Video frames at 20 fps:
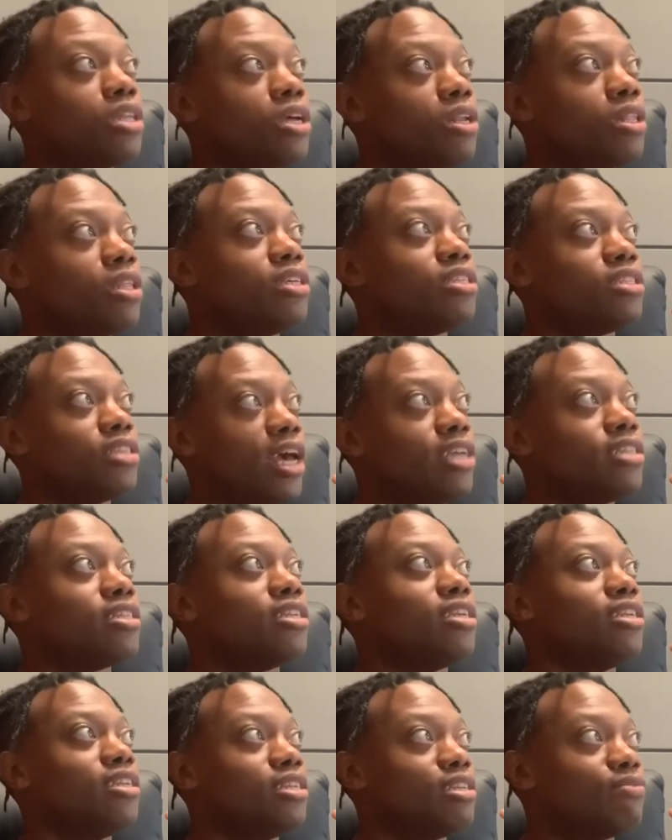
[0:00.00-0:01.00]
Like Jeff
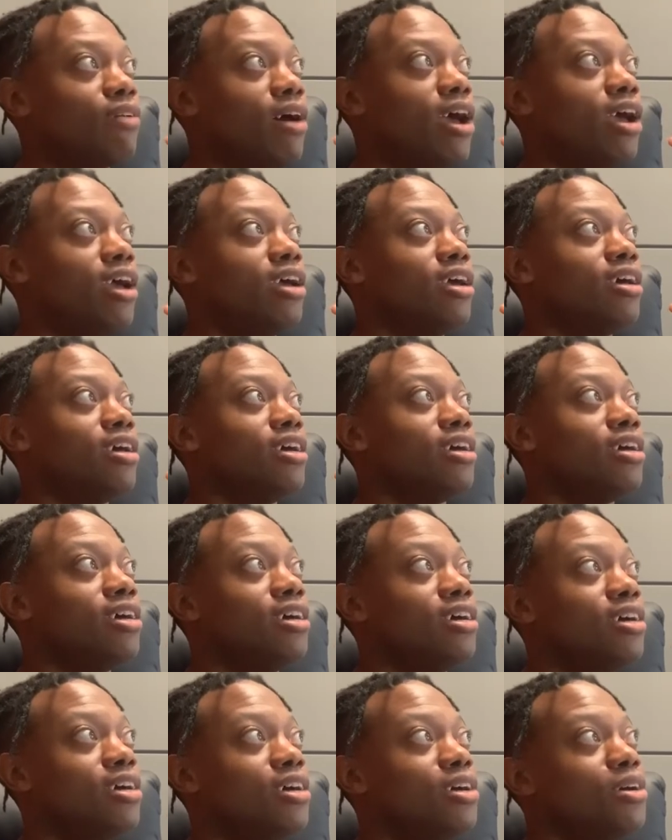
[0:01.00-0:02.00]
Bezos must be
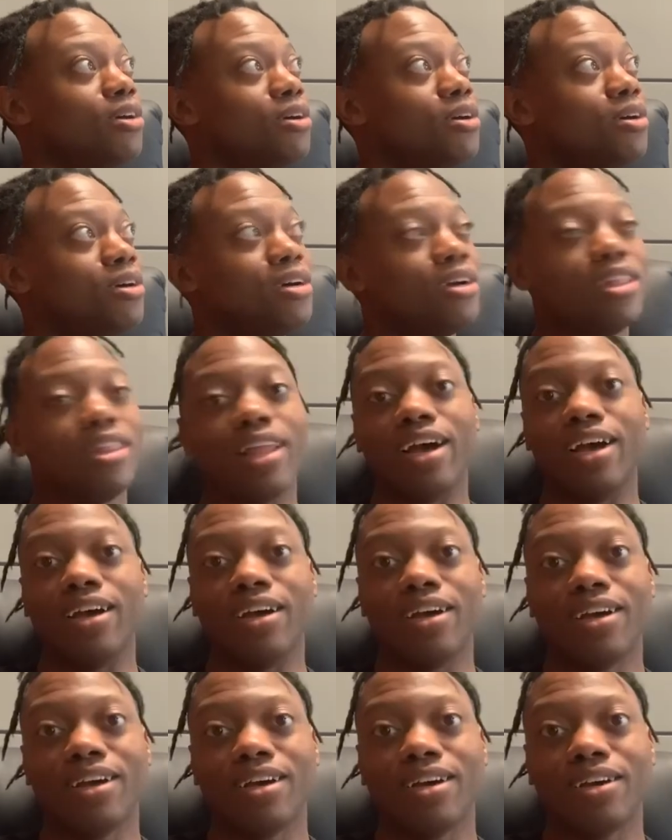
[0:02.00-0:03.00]
sanctioning this fight.
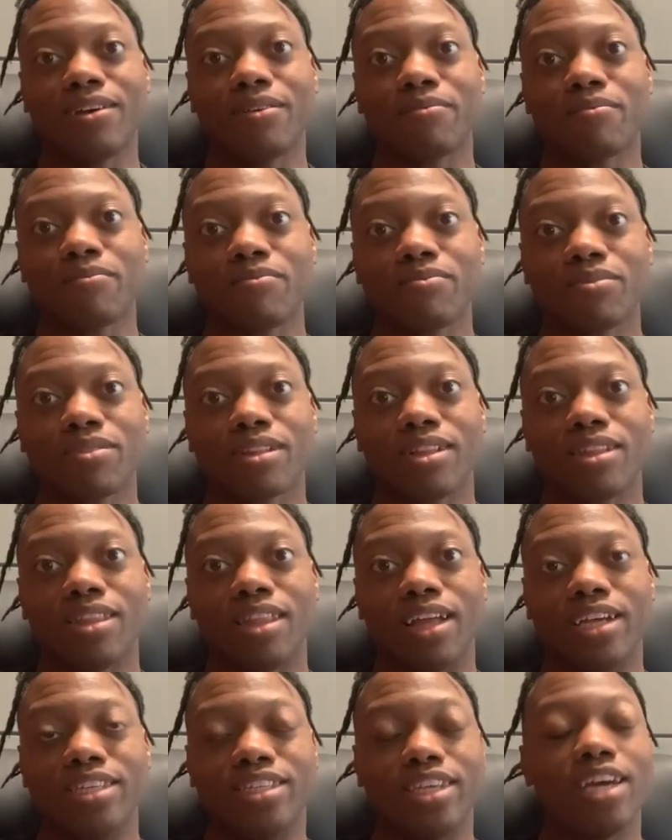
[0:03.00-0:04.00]
Like
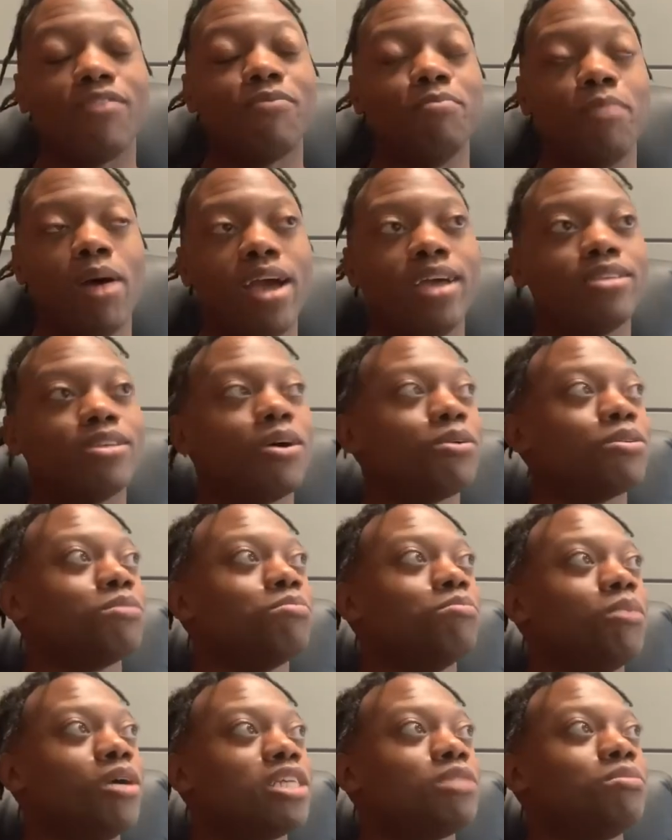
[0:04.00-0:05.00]
Jeff
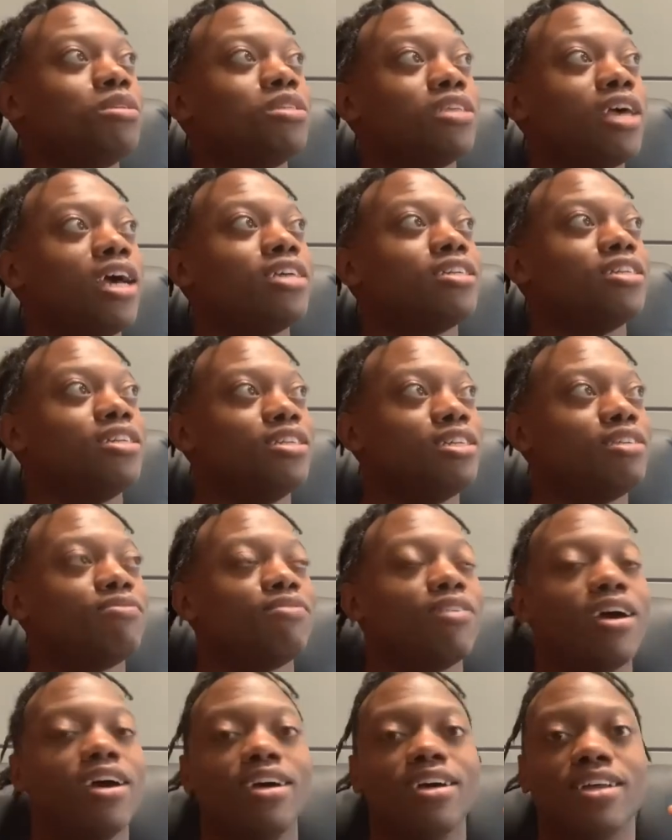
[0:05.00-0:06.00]
Bezos, man,
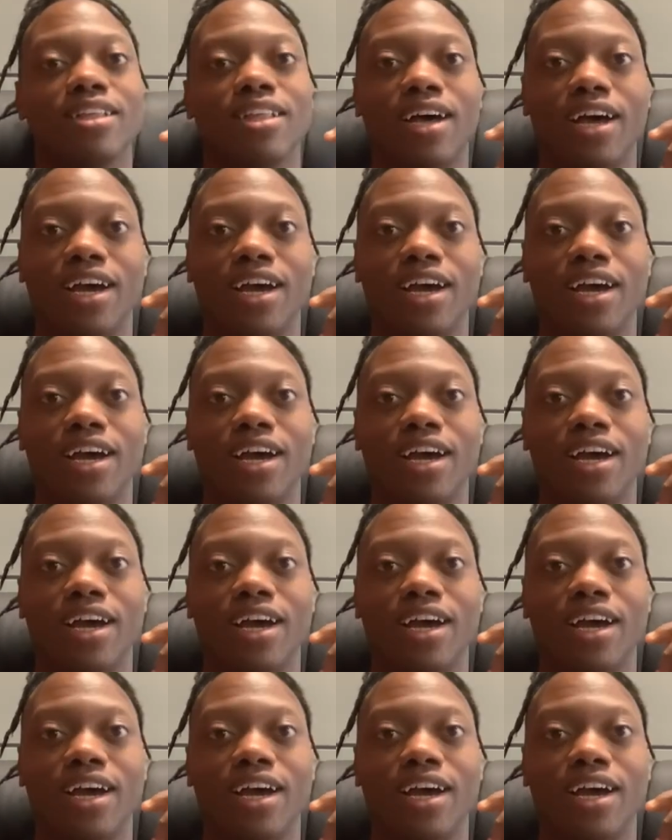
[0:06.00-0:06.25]
if you're listening,